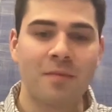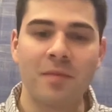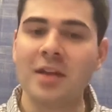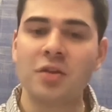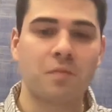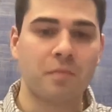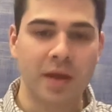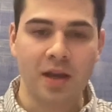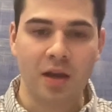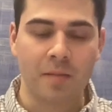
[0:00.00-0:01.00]
Me
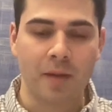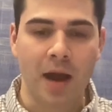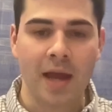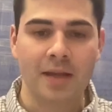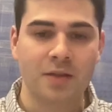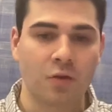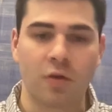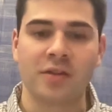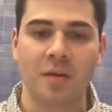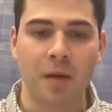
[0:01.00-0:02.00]
being unbiased
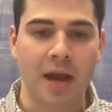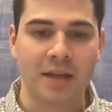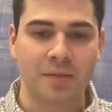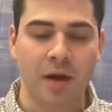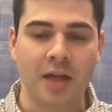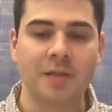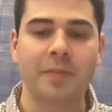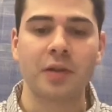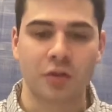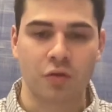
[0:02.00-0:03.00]
or as unbiased as
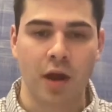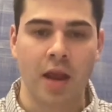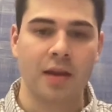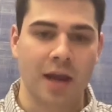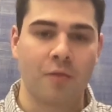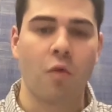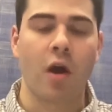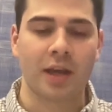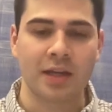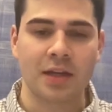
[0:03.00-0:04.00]
possible is great, and I
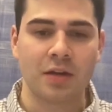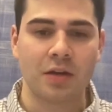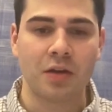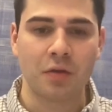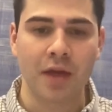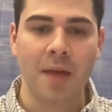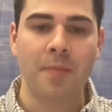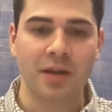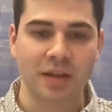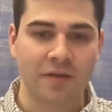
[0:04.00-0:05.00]
want to continue to do that
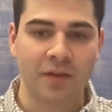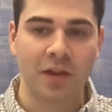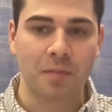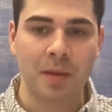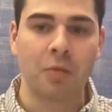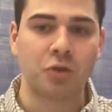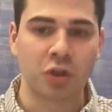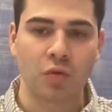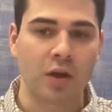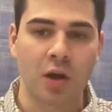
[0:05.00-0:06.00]
because I feel like people
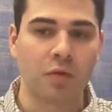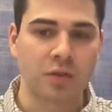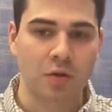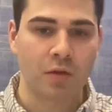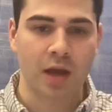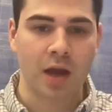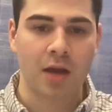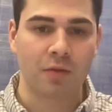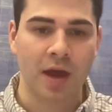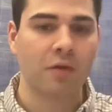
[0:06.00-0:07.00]
just want to know what's going on
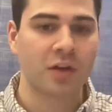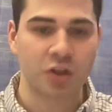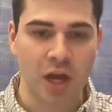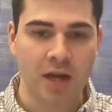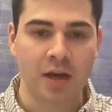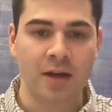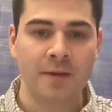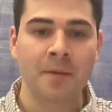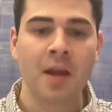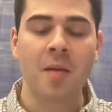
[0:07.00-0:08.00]
without an agenda.